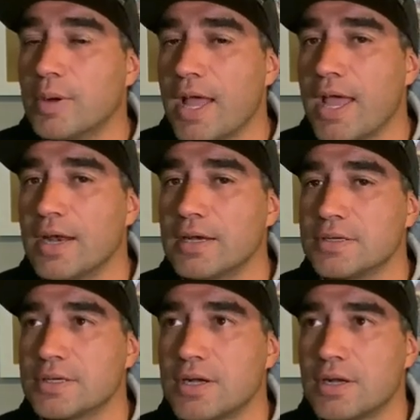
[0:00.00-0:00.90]
And
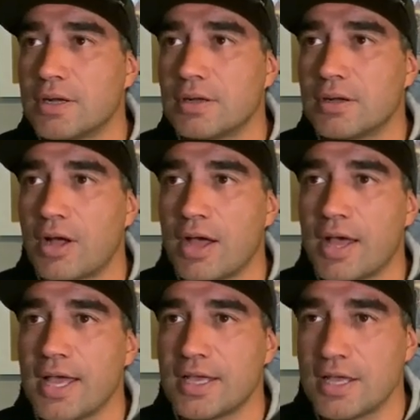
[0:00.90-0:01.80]

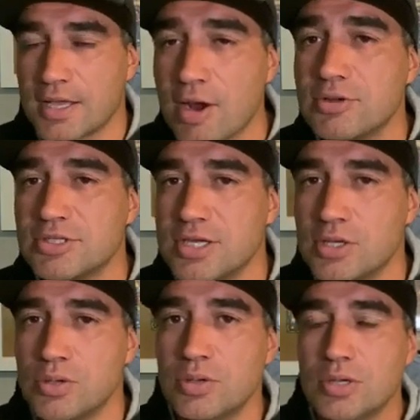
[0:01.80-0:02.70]
I can guarantee
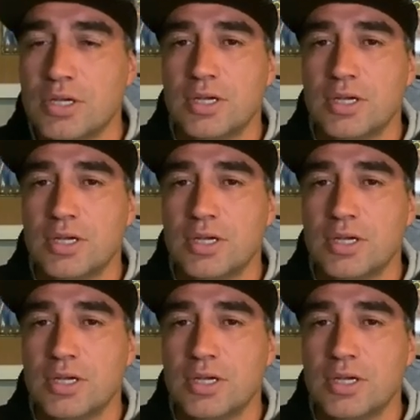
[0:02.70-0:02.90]
you